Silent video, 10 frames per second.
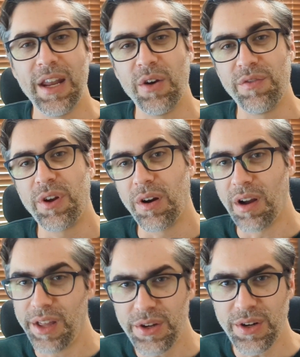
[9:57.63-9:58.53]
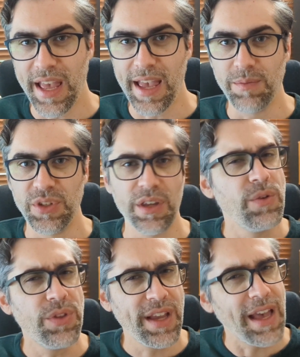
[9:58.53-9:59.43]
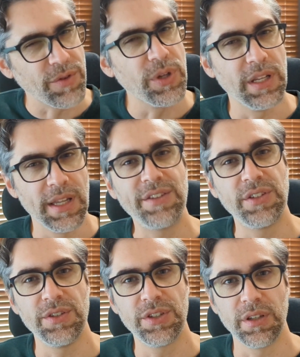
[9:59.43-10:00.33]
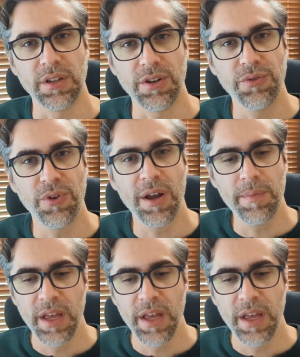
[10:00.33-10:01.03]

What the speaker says: if there are other games that you think have good lessons to learn from,